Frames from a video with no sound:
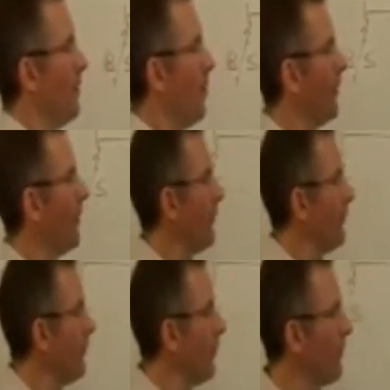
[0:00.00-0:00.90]
The point is,
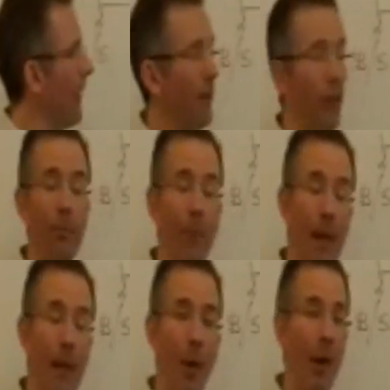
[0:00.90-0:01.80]
the directors
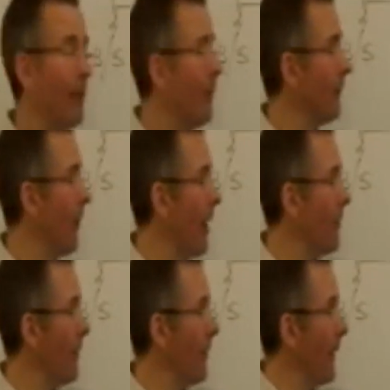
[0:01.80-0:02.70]
pick a point in
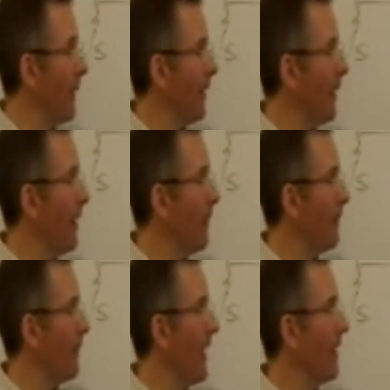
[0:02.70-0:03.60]
time,
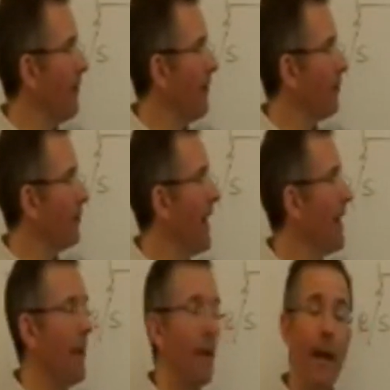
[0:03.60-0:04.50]
the end of the
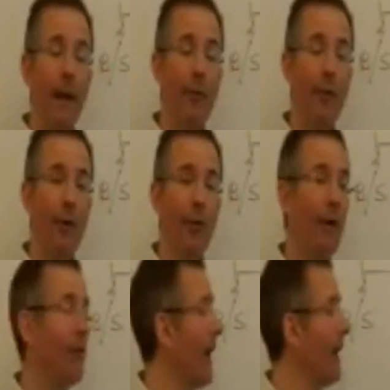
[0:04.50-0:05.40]
trading year, if you're a
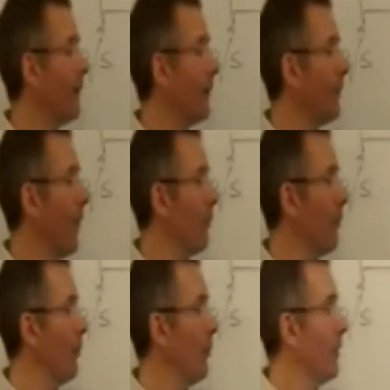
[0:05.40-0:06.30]
retailer, for
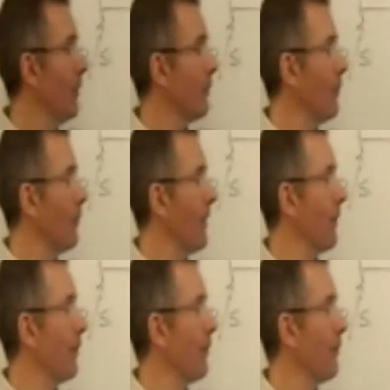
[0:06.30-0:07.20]
example, sort of
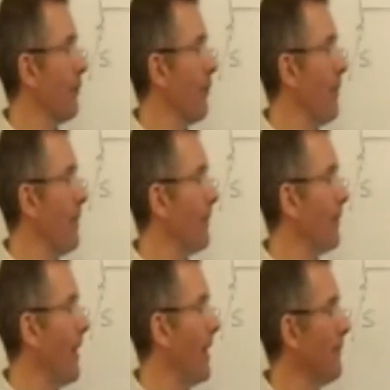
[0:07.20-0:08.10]
around Christmas time,
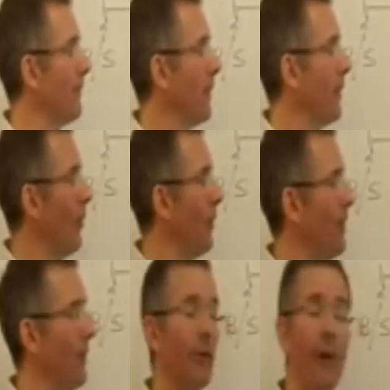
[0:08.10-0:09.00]
let's say, or the
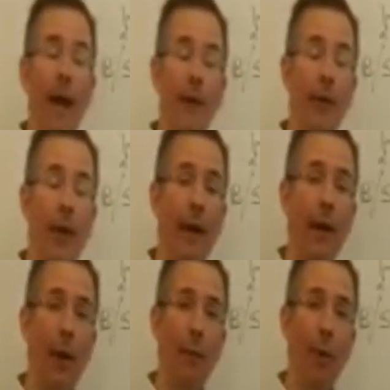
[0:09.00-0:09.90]
end of the tax year.
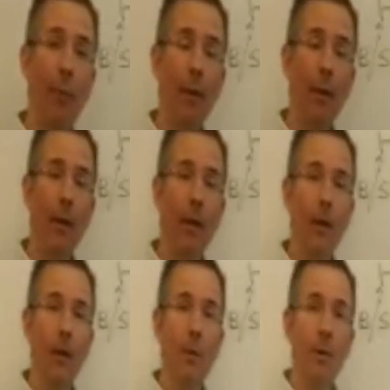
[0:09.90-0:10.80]
They're quite popular,
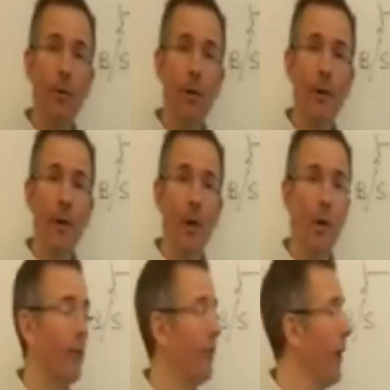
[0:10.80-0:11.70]
but certainly
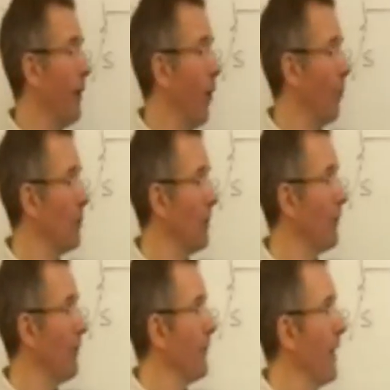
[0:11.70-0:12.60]
not the only
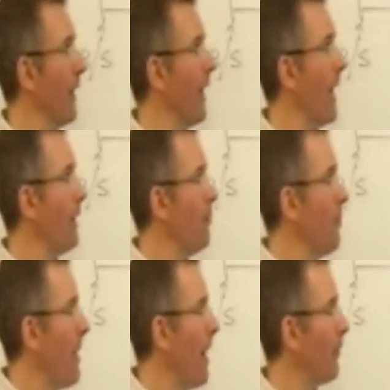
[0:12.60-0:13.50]
options. And you
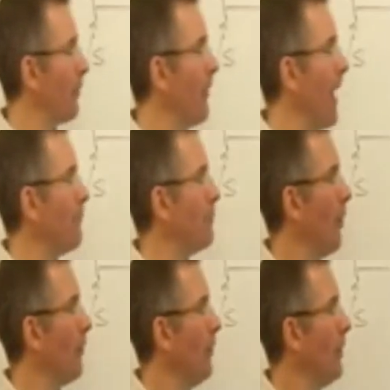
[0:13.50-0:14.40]
prepare a
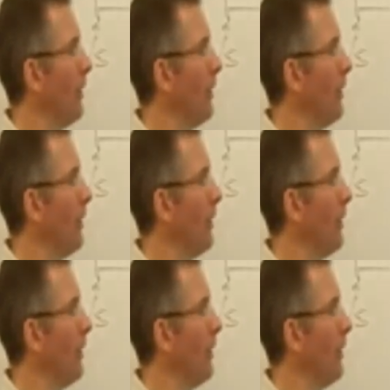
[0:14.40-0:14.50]
snapshot.